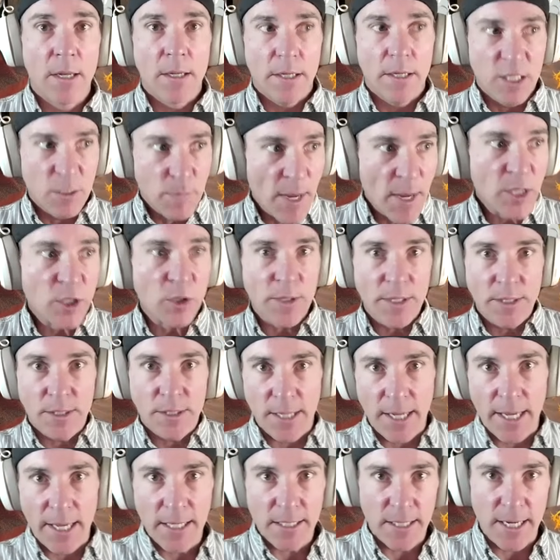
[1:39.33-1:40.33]
especially in
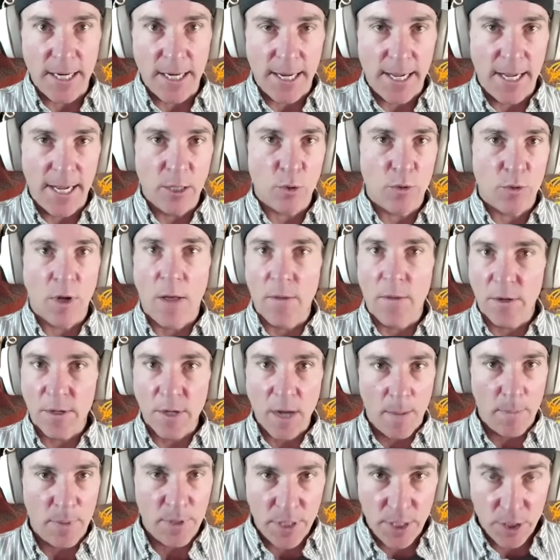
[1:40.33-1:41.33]
today's day and age with all the
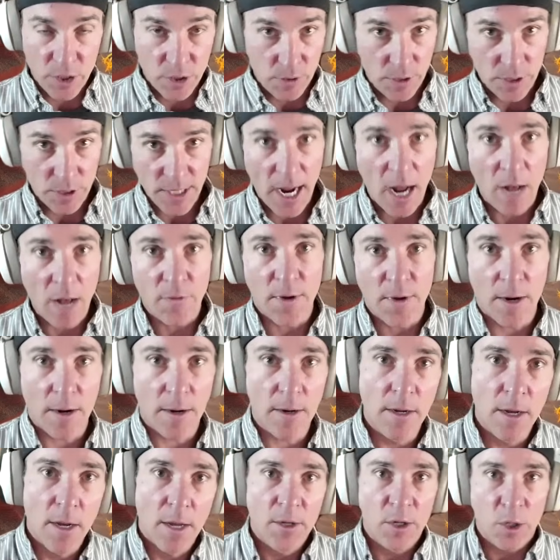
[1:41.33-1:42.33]
competition that's out
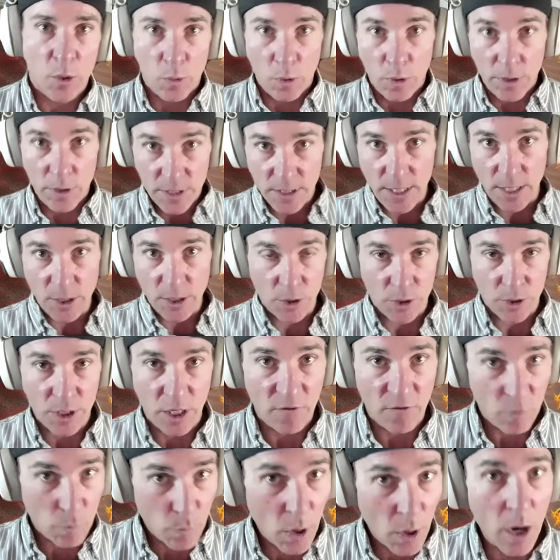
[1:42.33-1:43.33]
there, to really set
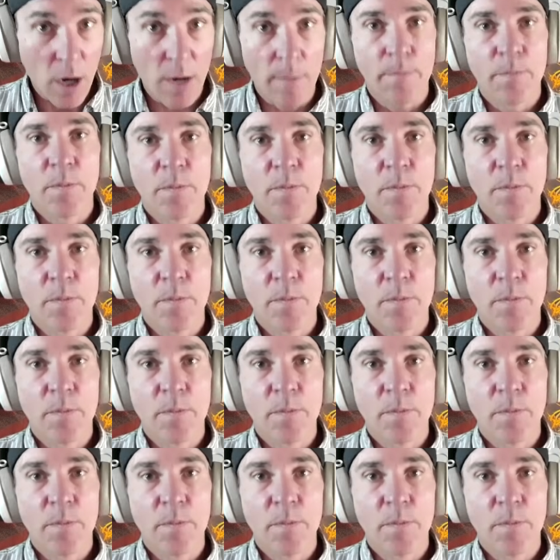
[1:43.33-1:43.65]
yourself apart.